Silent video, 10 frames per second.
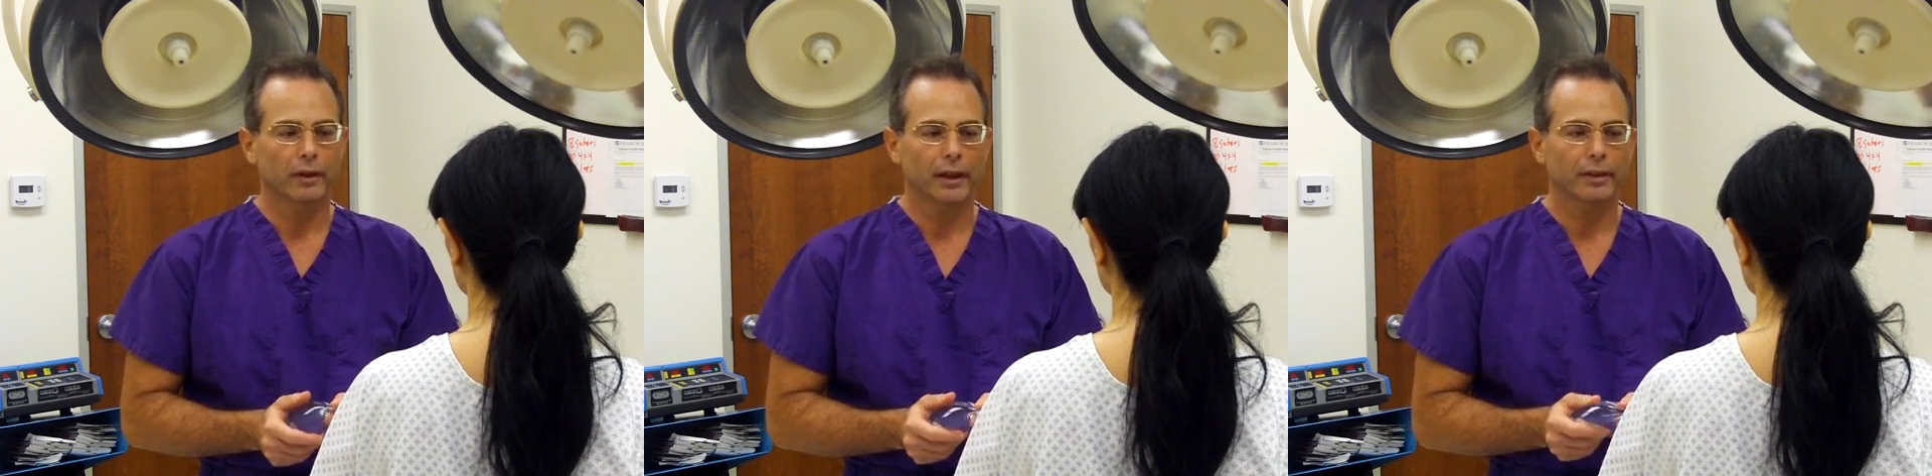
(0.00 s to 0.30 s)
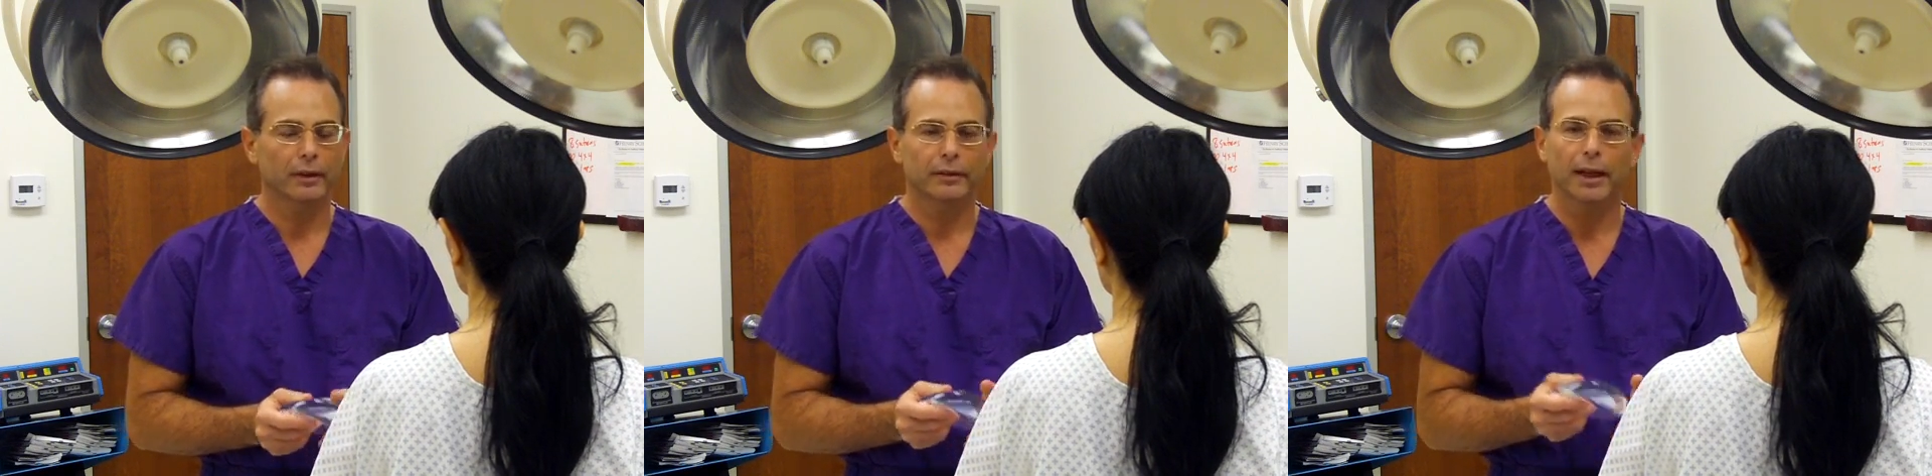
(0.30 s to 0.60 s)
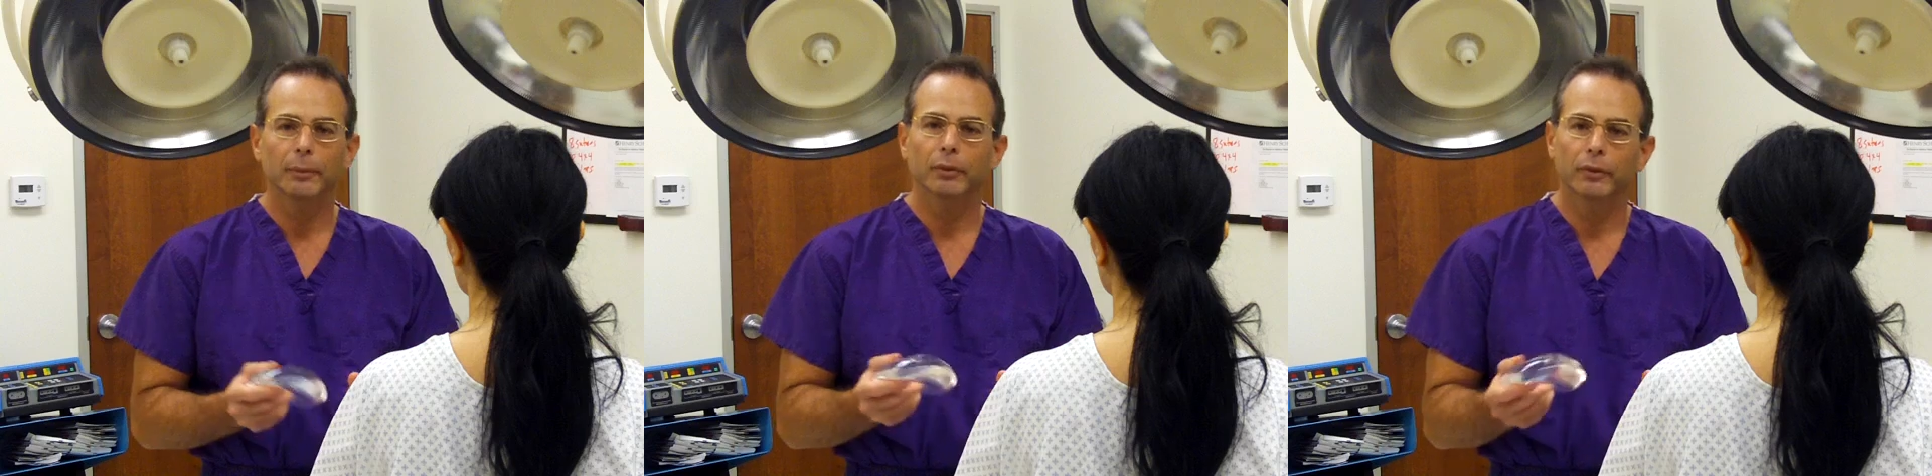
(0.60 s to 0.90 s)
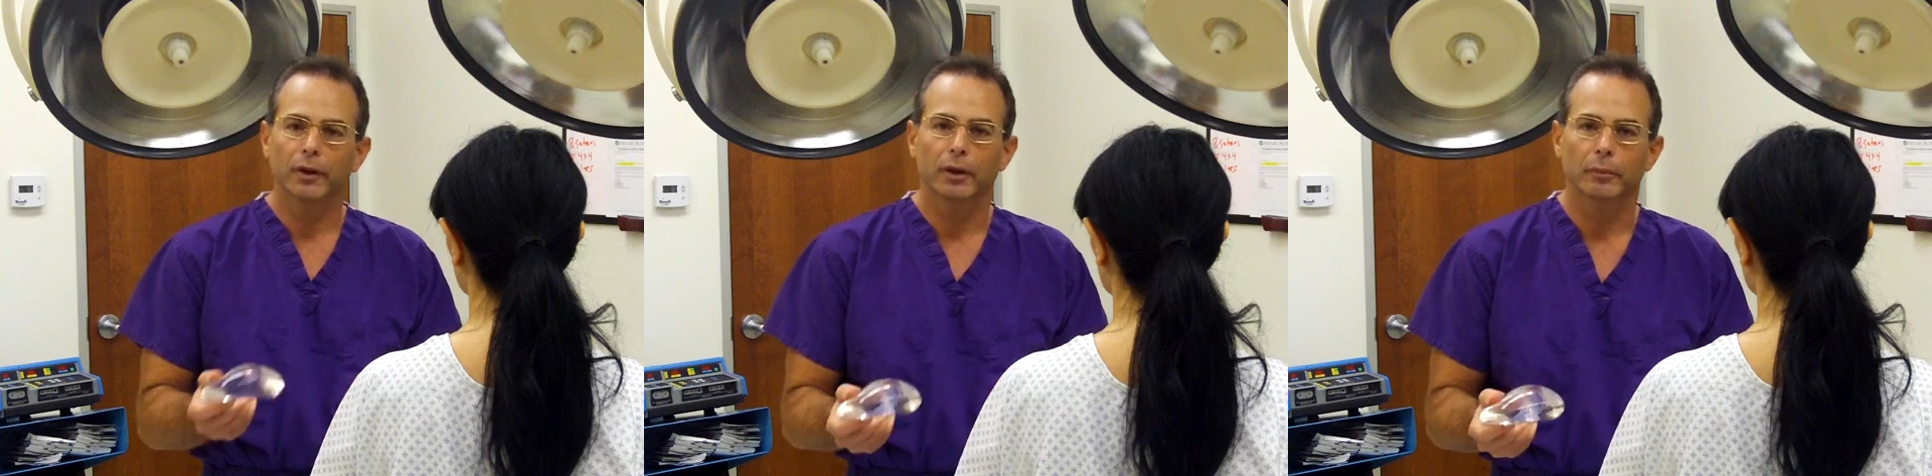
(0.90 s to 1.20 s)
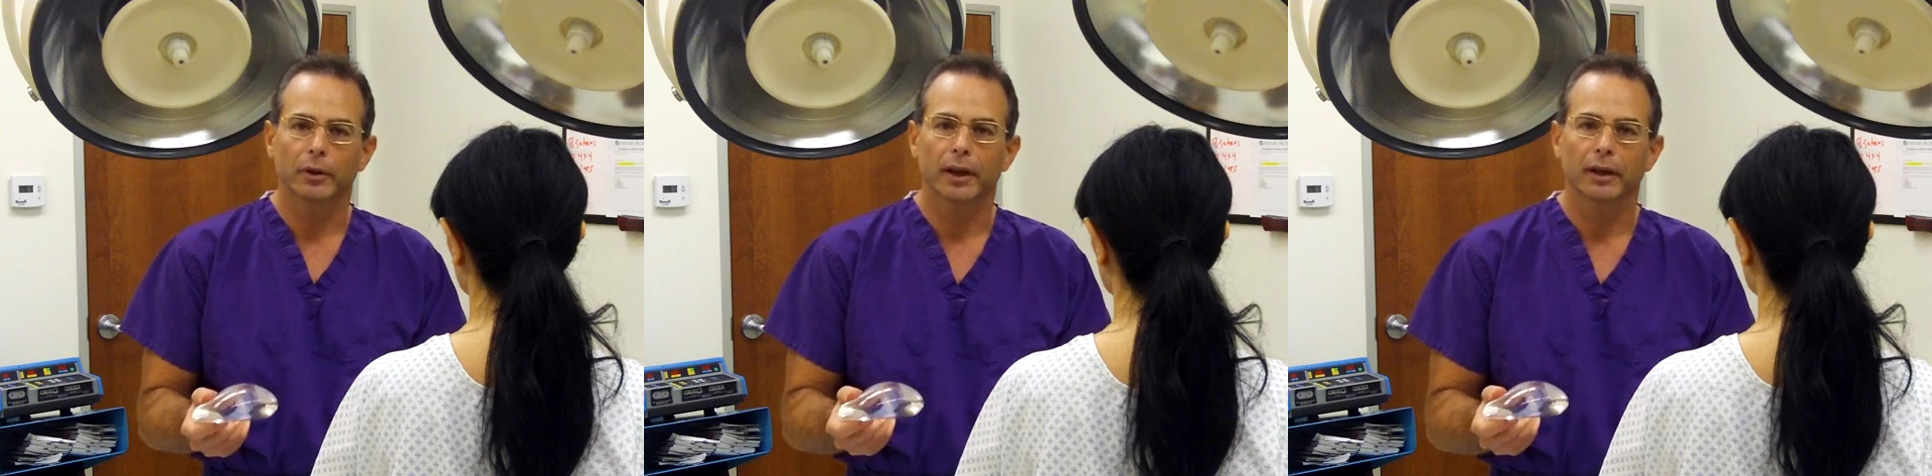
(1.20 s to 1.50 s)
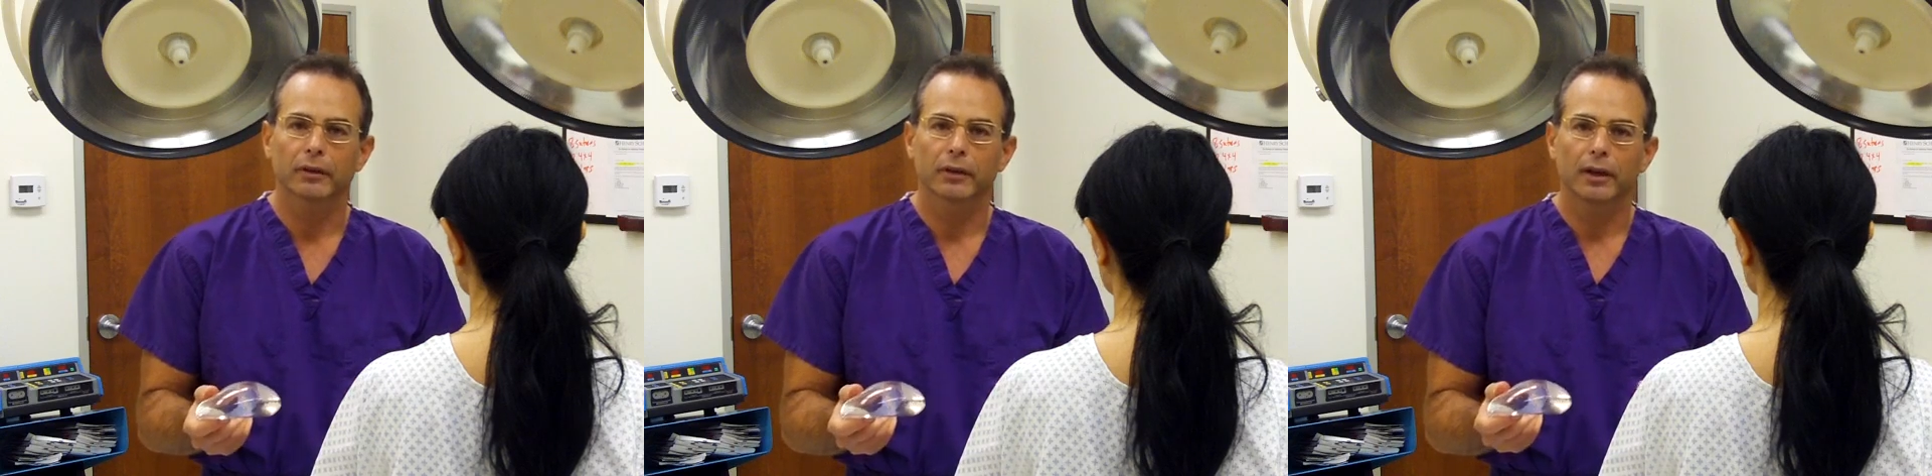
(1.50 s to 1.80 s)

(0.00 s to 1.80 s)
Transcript: that the type of the implant